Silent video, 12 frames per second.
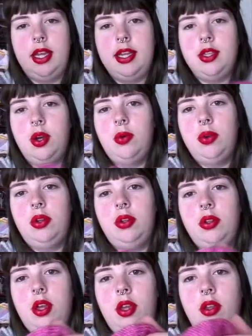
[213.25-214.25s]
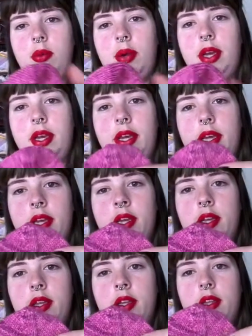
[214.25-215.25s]
a tonal colorway.
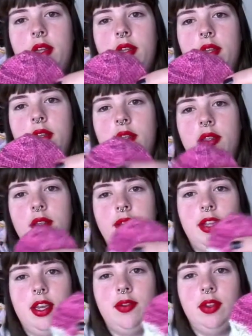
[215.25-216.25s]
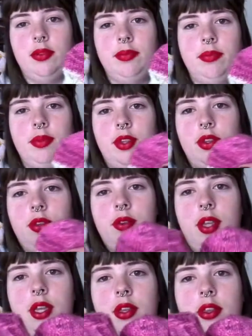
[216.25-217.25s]
Does that even,
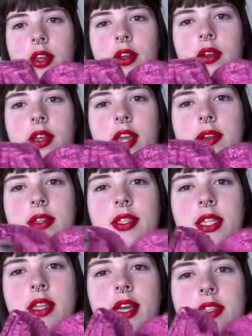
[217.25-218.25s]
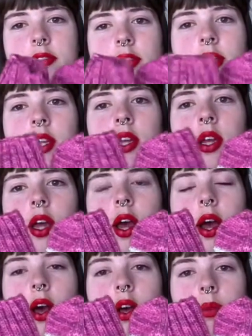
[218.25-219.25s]
there, now you can see lots of it.
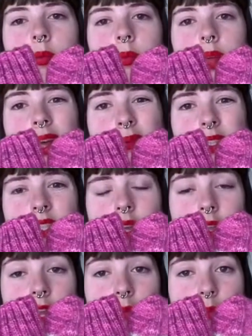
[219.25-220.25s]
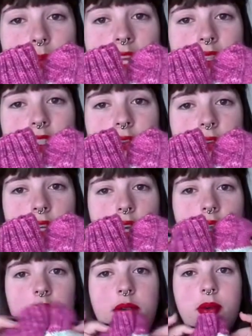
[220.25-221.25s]
I'm just calling it Beets for
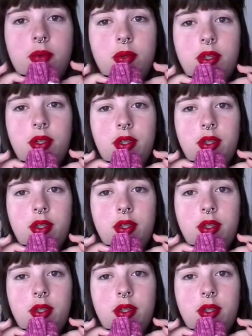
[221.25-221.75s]
now.